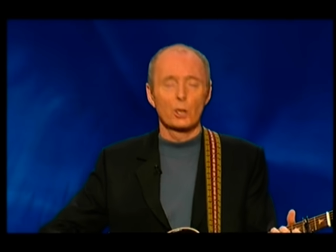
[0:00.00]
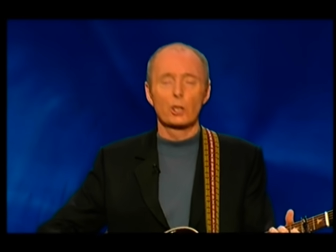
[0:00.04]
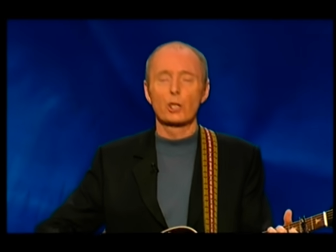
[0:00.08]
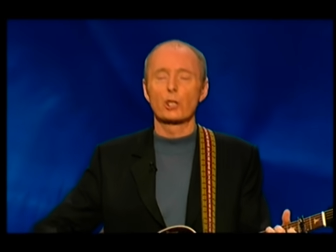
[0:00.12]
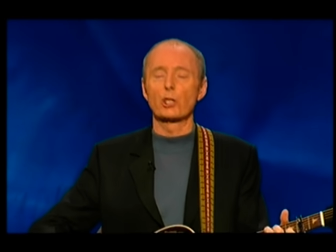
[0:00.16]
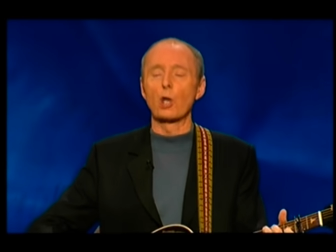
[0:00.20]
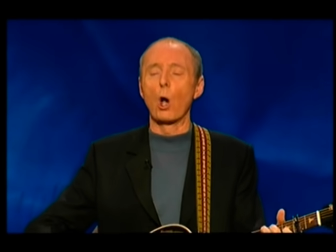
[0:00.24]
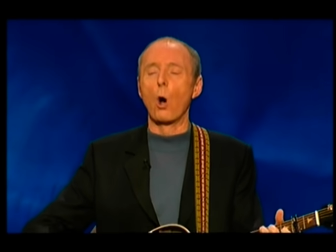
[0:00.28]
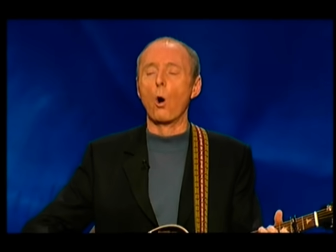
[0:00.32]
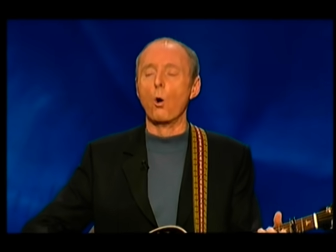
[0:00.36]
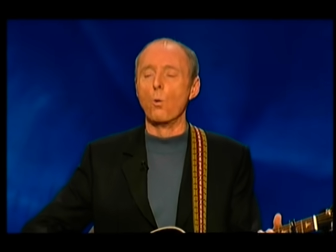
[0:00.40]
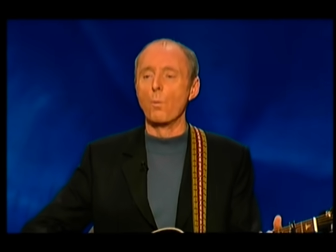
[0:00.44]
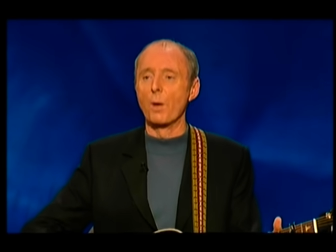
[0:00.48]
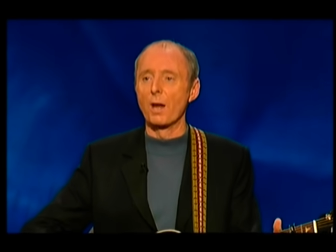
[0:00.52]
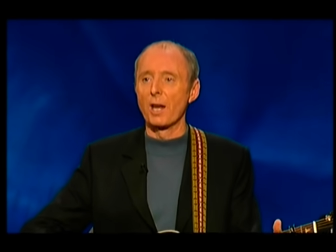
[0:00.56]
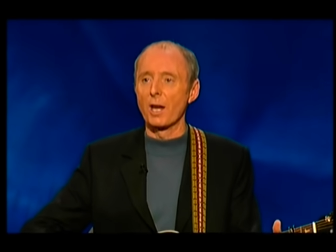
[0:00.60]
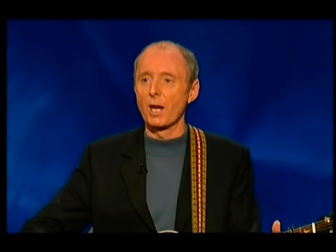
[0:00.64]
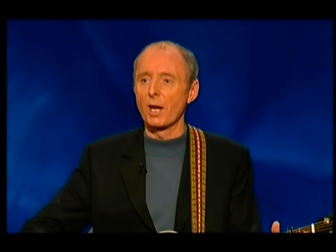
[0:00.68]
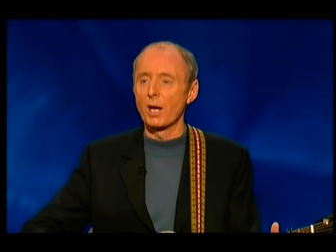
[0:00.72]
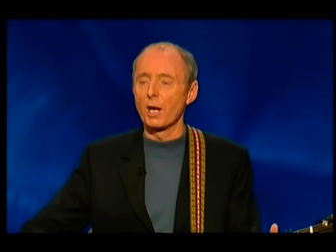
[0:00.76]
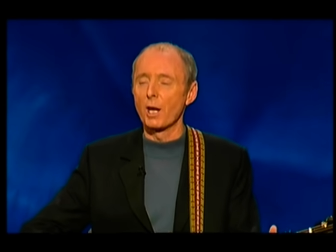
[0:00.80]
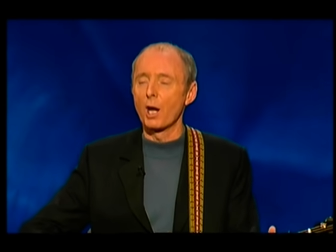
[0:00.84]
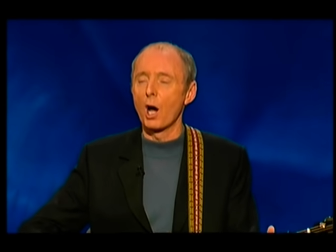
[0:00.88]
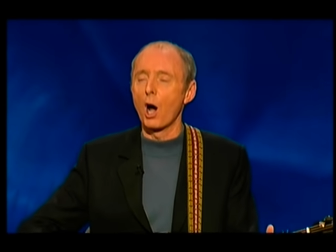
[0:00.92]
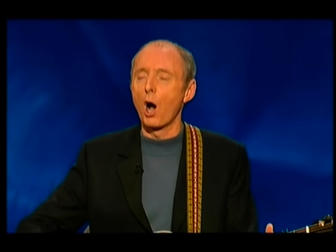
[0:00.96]
Show
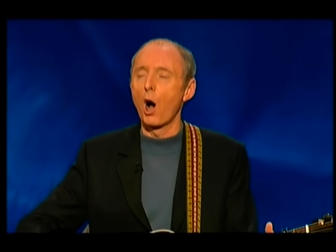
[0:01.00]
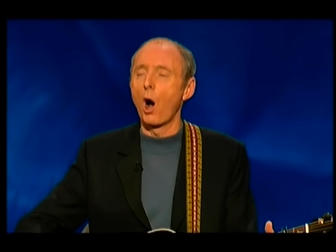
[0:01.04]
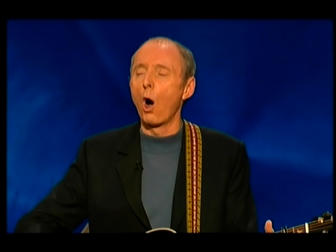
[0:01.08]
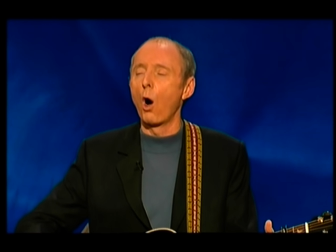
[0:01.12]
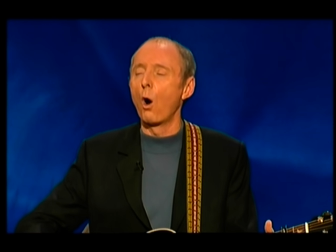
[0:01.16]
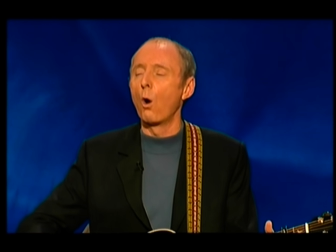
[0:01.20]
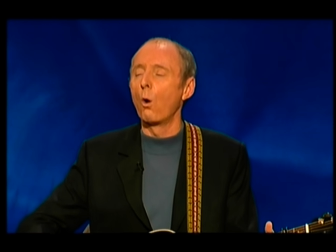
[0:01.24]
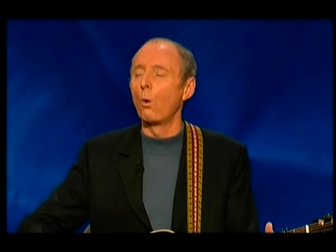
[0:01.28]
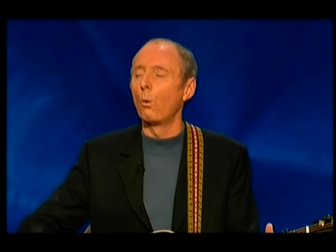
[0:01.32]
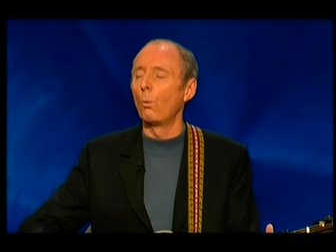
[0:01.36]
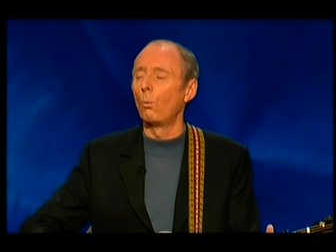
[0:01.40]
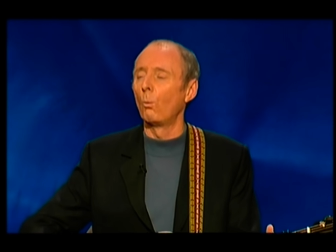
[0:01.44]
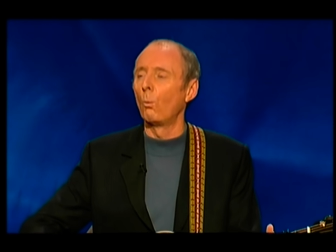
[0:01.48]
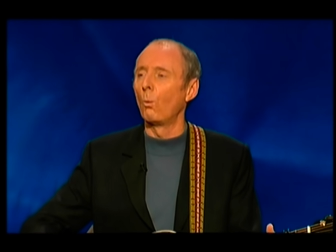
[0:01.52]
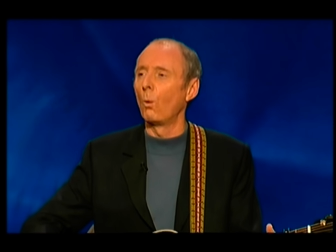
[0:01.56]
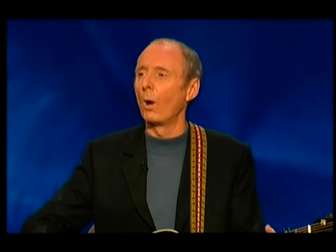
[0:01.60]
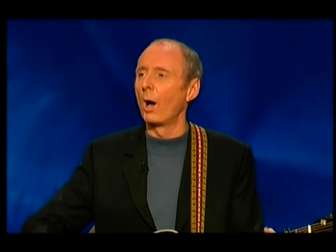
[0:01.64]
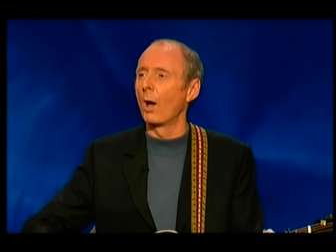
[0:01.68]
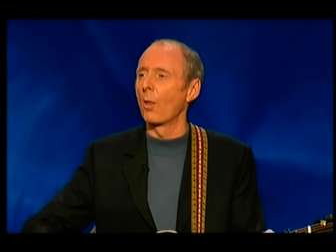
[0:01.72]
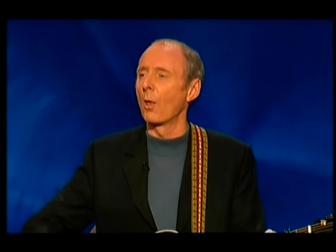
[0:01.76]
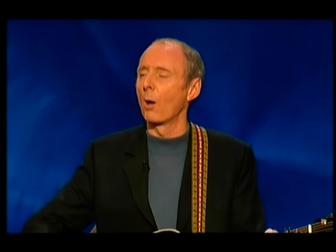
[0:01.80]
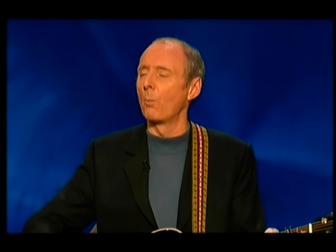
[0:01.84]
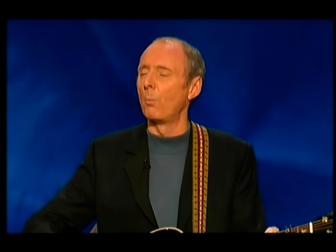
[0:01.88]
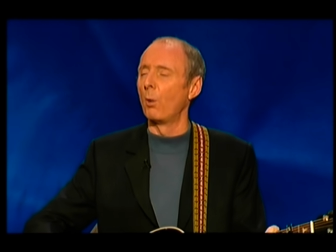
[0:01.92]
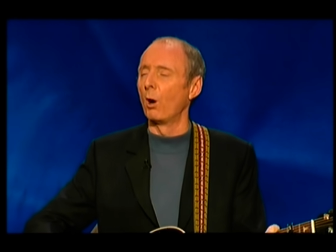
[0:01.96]
me a home
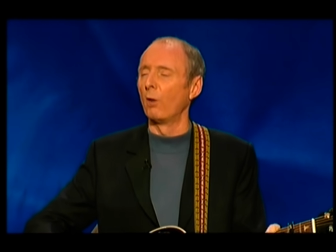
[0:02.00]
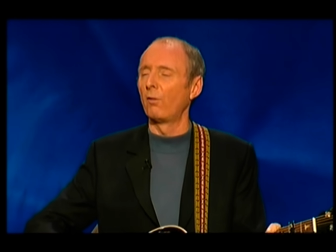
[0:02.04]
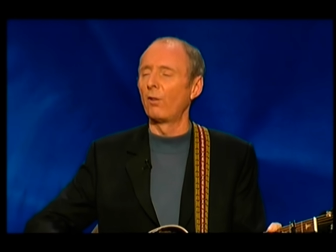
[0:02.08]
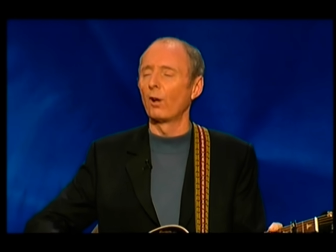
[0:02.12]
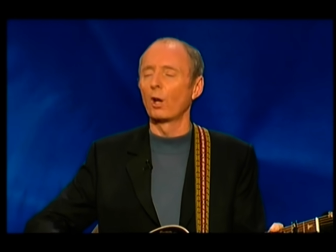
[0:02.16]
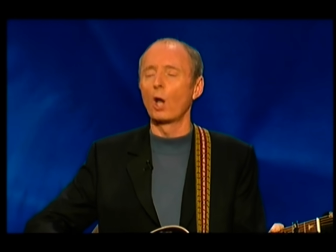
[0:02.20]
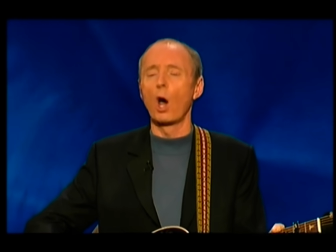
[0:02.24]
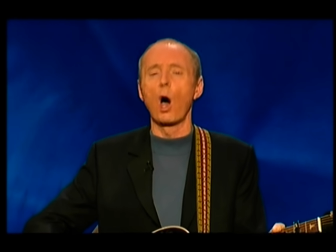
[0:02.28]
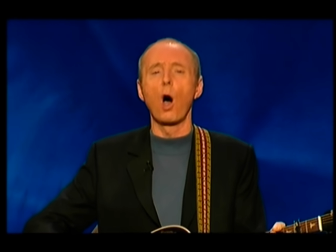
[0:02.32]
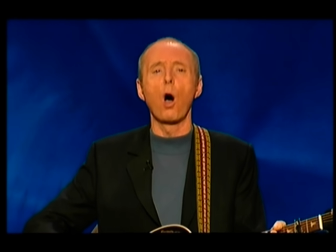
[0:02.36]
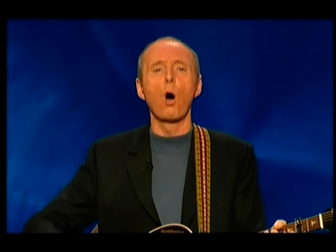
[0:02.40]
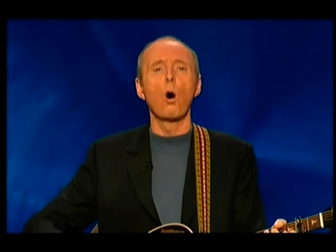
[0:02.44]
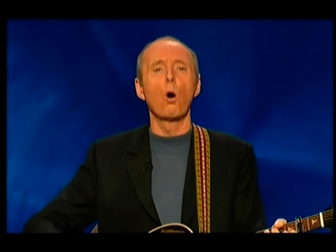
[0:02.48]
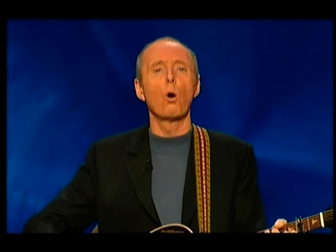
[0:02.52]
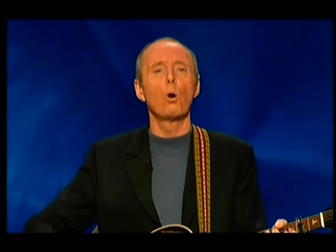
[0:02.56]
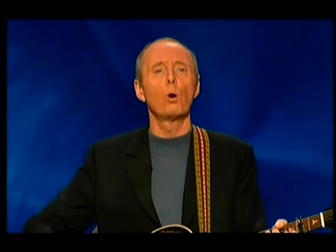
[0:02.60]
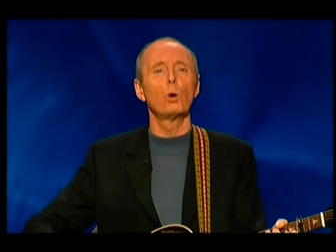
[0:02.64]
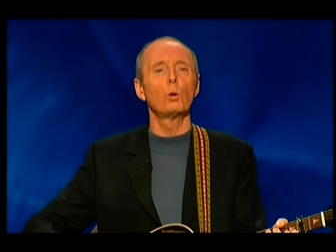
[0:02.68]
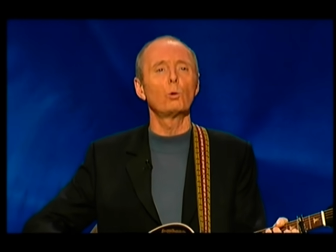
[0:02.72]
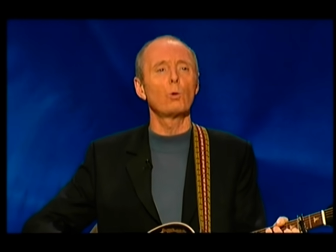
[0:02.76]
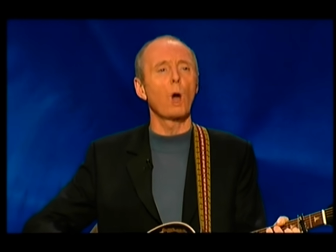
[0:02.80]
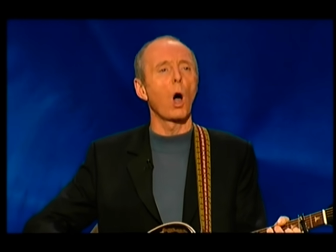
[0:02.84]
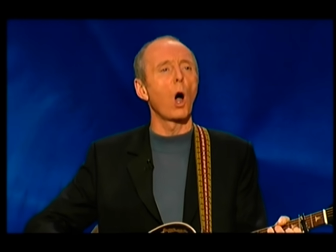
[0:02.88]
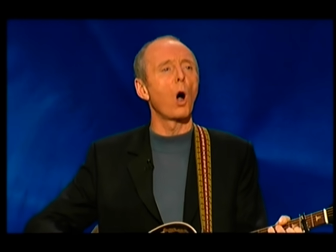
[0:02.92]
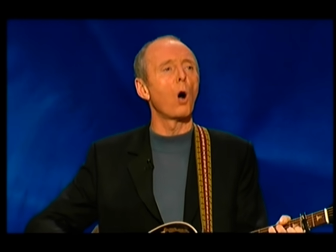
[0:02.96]
where the
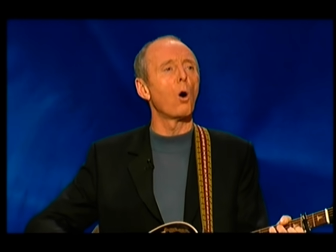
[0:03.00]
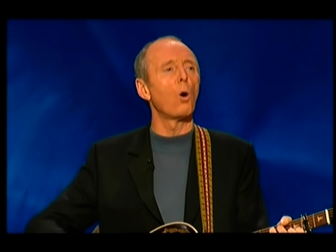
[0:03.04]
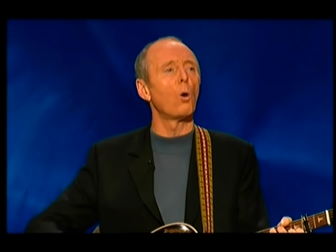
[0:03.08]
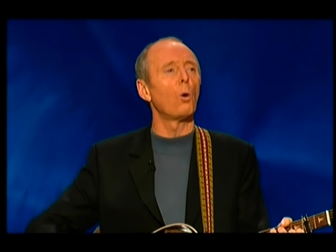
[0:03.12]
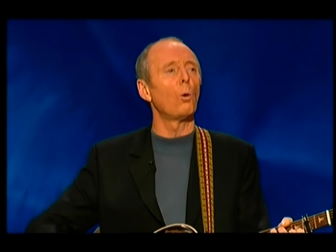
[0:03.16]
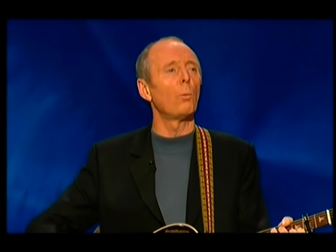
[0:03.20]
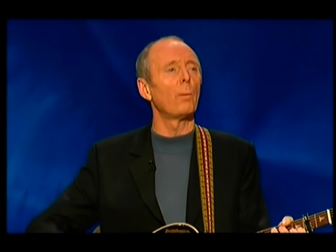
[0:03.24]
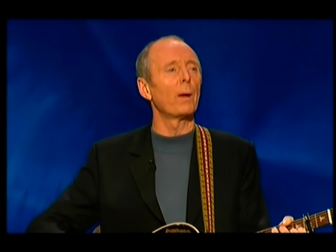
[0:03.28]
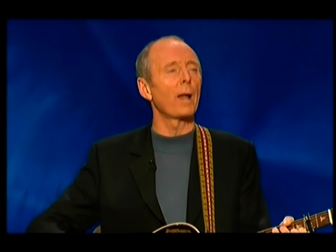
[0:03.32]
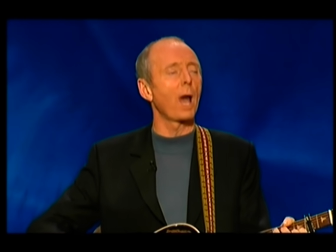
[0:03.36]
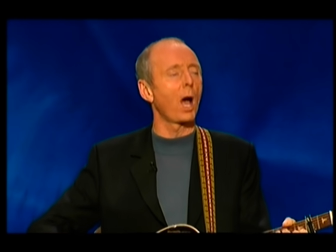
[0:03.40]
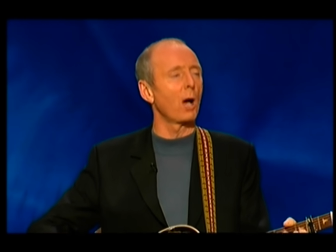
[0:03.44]
buffalo roam,